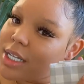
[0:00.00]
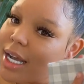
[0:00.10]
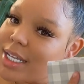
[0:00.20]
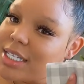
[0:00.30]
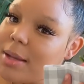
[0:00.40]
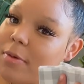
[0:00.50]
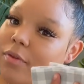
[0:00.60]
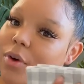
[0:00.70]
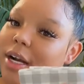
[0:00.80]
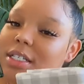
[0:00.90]
Like I said
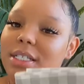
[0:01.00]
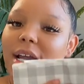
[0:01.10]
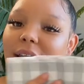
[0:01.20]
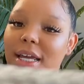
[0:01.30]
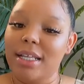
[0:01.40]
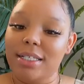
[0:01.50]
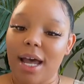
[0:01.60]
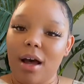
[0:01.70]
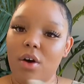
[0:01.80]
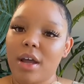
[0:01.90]
before, I could just like lay this
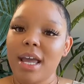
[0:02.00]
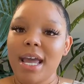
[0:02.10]
out